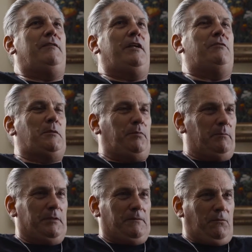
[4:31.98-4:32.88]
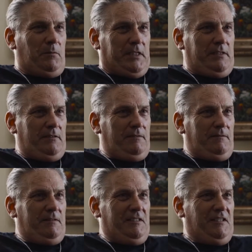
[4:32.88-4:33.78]
there was a purpose for me.
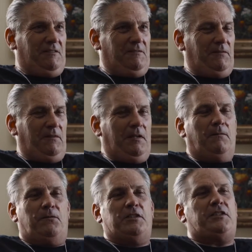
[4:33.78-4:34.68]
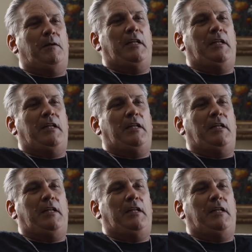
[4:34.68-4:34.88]
First time in